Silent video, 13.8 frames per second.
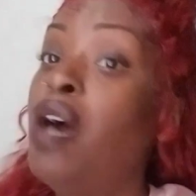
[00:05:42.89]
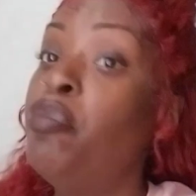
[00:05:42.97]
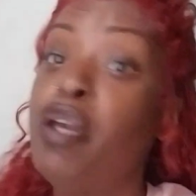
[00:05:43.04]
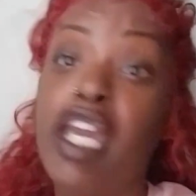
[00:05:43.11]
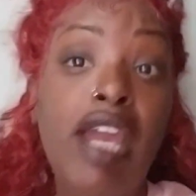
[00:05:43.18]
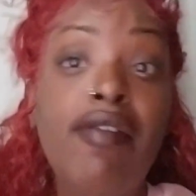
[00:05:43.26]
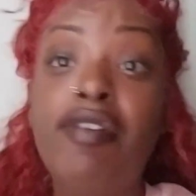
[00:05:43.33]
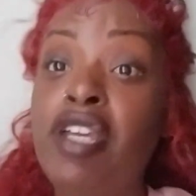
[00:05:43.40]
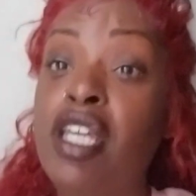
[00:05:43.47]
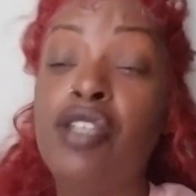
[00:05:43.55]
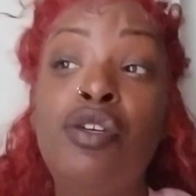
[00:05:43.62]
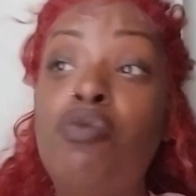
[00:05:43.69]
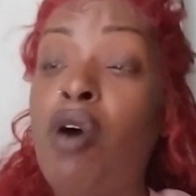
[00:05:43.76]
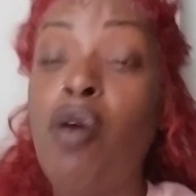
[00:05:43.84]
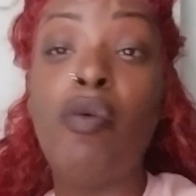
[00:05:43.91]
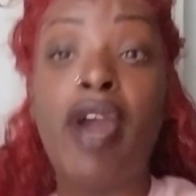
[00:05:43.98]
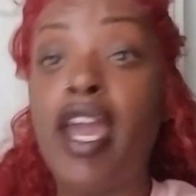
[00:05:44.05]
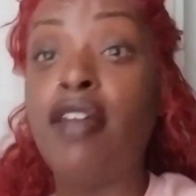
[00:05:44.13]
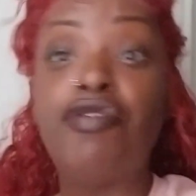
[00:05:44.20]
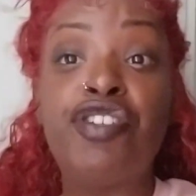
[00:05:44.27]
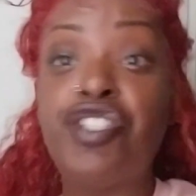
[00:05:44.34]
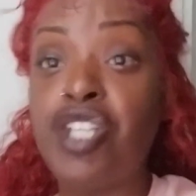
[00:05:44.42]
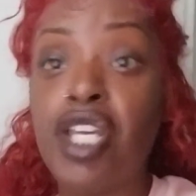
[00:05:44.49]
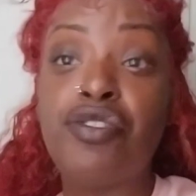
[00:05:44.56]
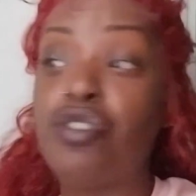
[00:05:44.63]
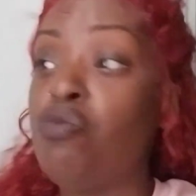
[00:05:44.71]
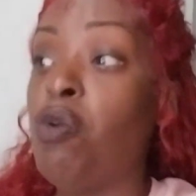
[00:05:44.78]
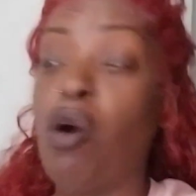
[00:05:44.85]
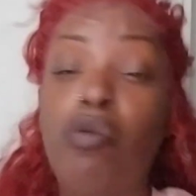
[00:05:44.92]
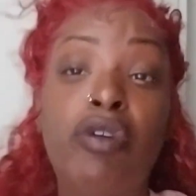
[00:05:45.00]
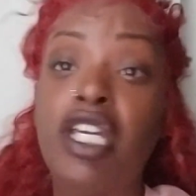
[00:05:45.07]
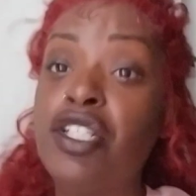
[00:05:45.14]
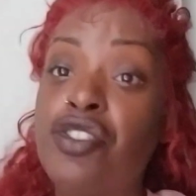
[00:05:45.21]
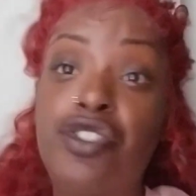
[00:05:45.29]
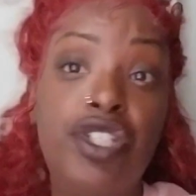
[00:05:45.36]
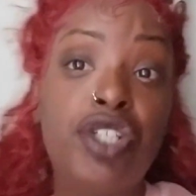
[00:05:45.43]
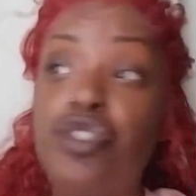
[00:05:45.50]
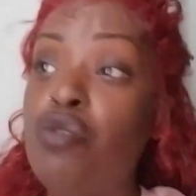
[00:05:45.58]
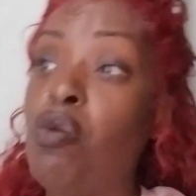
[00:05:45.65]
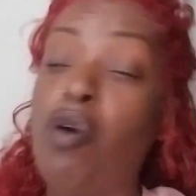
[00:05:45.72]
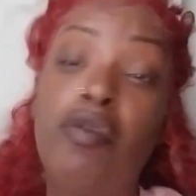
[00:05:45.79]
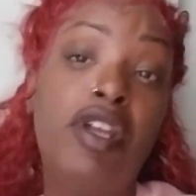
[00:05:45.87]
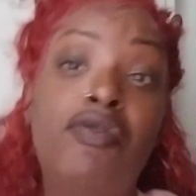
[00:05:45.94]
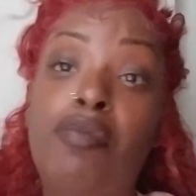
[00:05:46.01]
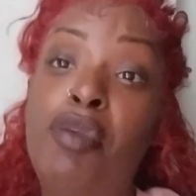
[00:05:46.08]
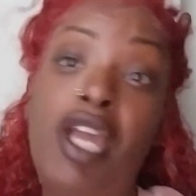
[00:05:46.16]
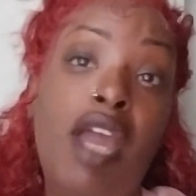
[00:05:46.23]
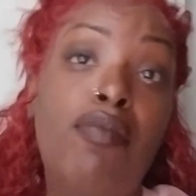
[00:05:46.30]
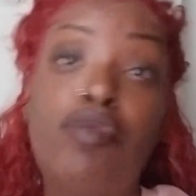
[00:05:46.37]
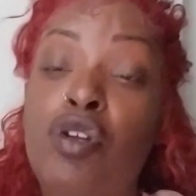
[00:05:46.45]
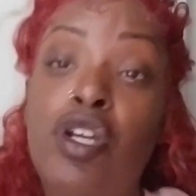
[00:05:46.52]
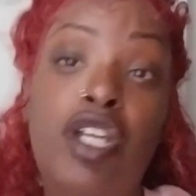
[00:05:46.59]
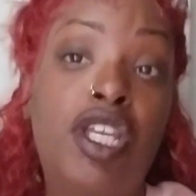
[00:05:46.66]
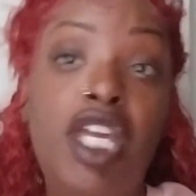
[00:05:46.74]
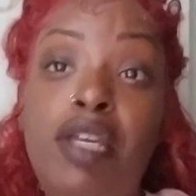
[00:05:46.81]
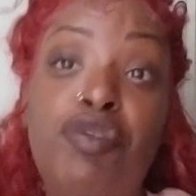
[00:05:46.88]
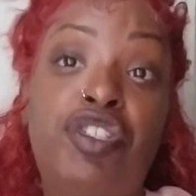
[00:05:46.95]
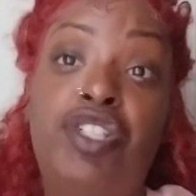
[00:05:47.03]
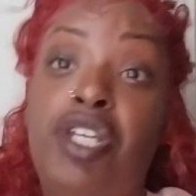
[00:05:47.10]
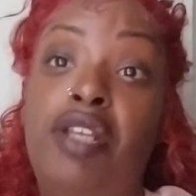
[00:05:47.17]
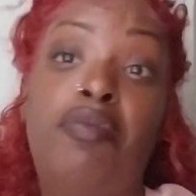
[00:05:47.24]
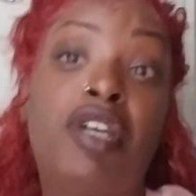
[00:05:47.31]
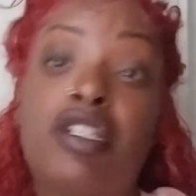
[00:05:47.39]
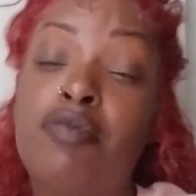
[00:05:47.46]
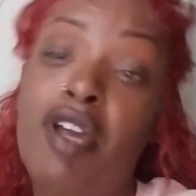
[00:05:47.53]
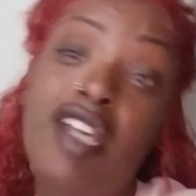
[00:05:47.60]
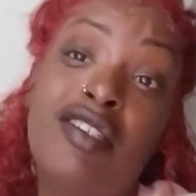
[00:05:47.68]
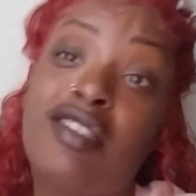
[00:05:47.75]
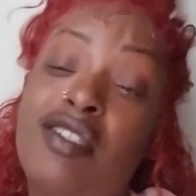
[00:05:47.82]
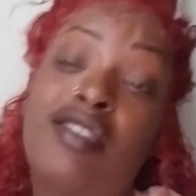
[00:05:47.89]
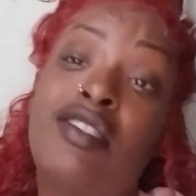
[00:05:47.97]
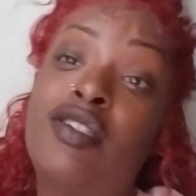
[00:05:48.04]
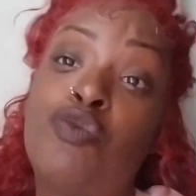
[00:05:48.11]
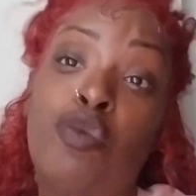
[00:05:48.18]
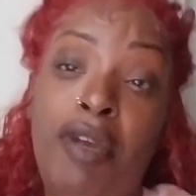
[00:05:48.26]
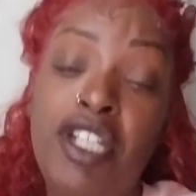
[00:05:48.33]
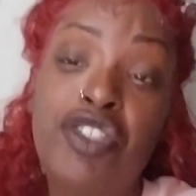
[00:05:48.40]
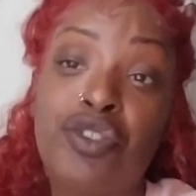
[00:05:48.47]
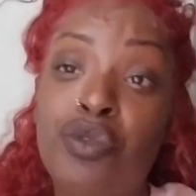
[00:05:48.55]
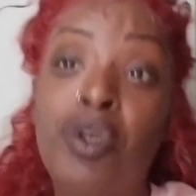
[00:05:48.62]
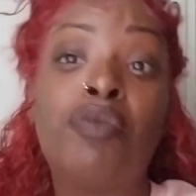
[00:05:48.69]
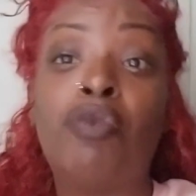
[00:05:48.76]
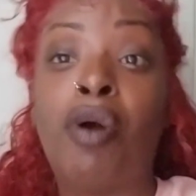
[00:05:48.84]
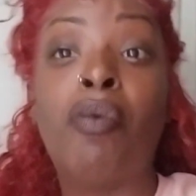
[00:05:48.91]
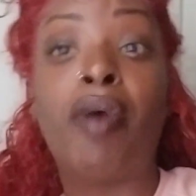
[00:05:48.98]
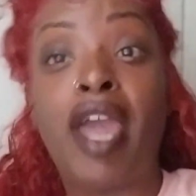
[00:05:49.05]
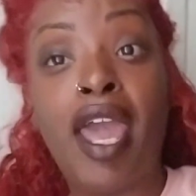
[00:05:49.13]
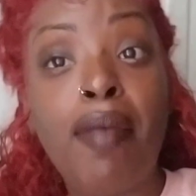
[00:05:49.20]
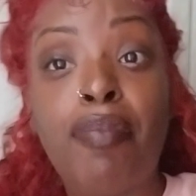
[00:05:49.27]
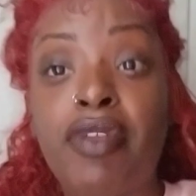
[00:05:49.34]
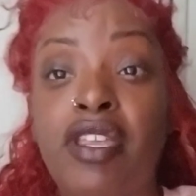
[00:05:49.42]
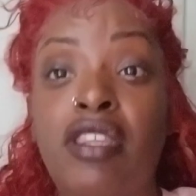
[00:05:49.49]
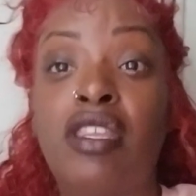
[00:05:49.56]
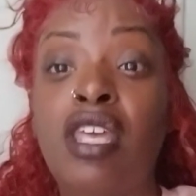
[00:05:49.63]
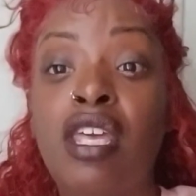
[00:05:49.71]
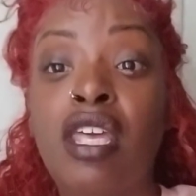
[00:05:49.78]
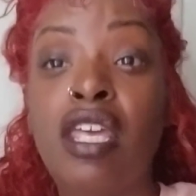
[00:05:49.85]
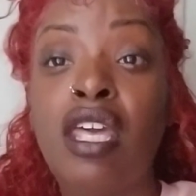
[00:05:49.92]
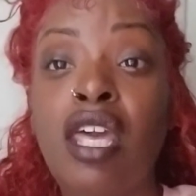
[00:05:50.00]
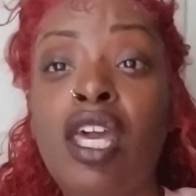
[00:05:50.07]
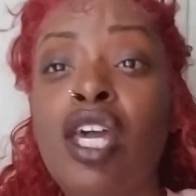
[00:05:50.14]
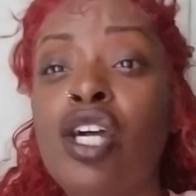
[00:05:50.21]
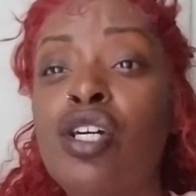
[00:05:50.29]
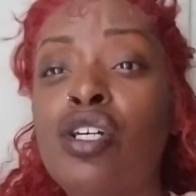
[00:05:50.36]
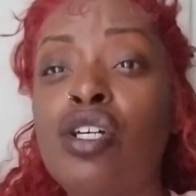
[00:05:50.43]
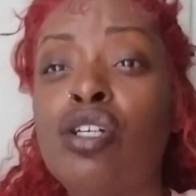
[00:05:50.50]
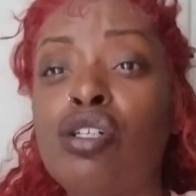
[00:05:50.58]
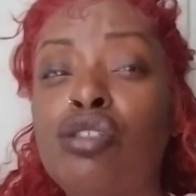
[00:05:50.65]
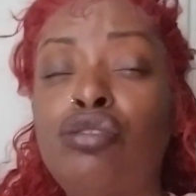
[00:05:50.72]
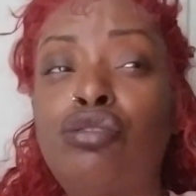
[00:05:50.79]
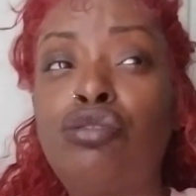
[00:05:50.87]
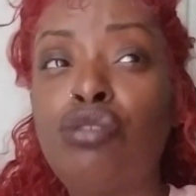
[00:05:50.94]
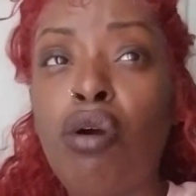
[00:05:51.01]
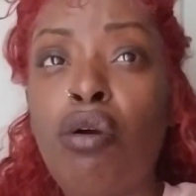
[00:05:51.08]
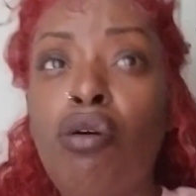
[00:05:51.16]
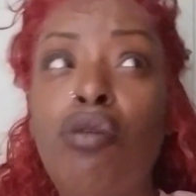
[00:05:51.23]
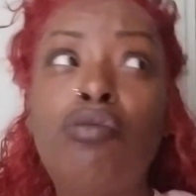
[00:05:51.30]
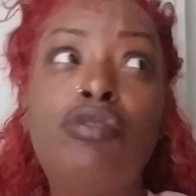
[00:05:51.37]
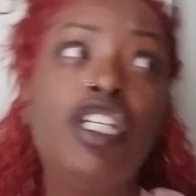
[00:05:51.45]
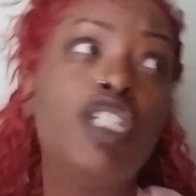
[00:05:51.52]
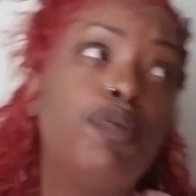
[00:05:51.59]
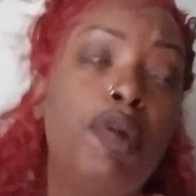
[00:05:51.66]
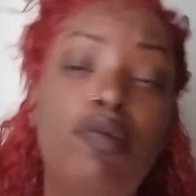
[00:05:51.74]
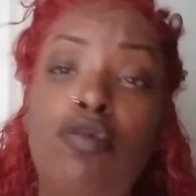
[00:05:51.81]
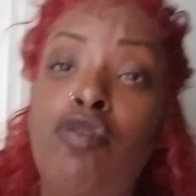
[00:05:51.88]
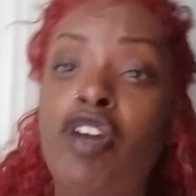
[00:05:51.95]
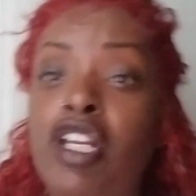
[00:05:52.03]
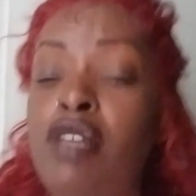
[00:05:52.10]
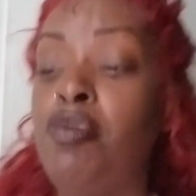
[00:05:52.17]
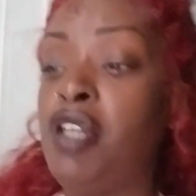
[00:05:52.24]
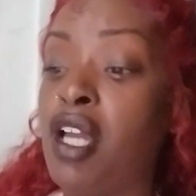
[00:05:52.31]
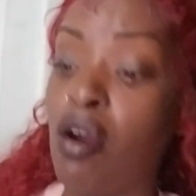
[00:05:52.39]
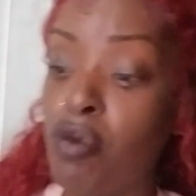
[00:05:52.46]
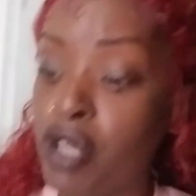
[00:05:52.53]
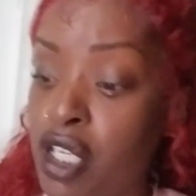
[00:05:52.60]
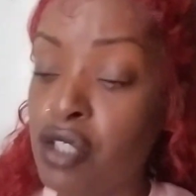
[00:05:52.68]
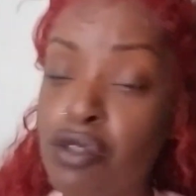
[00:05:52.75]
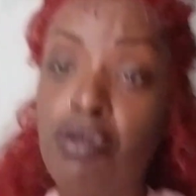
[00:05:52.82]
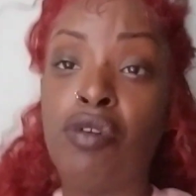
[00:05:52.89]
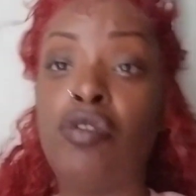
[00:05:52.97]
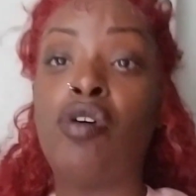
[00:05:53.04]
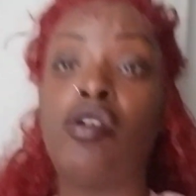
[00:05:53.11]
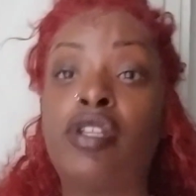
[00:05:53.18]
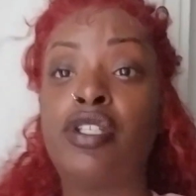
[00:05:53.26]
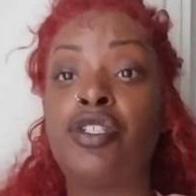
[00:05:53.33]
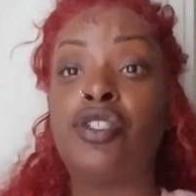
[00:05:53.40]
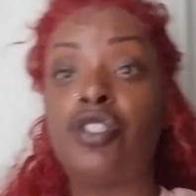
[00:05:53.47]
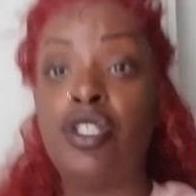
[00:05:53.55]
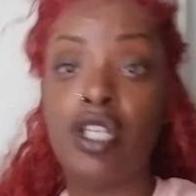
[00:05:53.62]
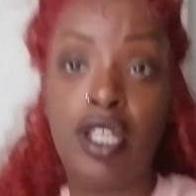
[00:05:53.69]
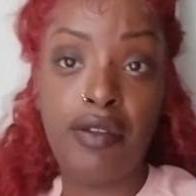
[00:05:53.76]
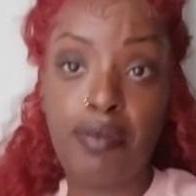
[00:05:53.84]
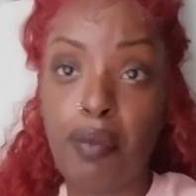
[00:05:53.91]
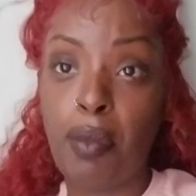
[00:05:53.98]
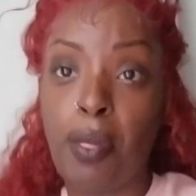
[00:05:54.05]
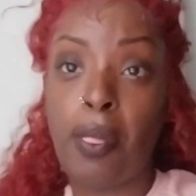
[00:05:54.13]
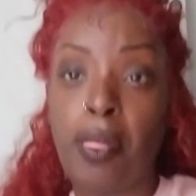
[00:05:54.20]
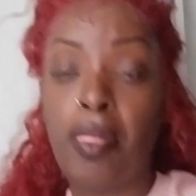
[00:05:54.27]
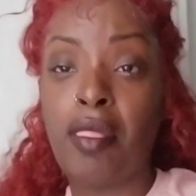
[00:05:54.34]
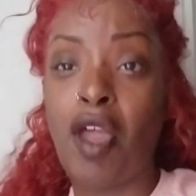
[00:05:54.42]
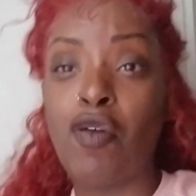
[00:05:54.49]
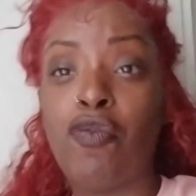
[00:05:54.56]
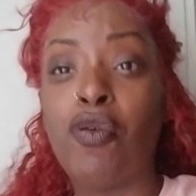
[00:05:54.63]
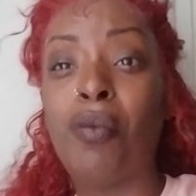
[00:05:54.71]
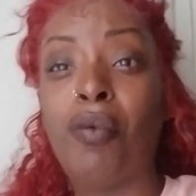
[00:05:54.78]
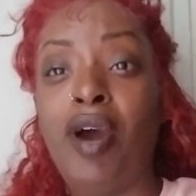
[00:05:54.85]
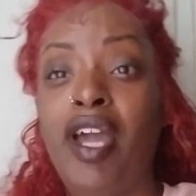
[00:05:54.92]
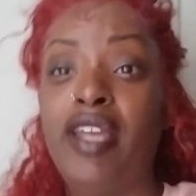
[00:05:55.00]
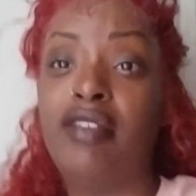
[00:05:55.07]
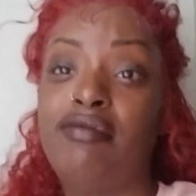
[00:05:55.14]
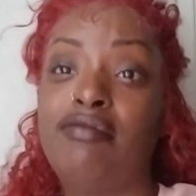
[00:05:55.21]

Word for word: Period. You won't have shit. You won't get shit. You won't even be able to keep shit because my ancestors will make sure it won't happen. So these people really be out here doing all of this shit for what?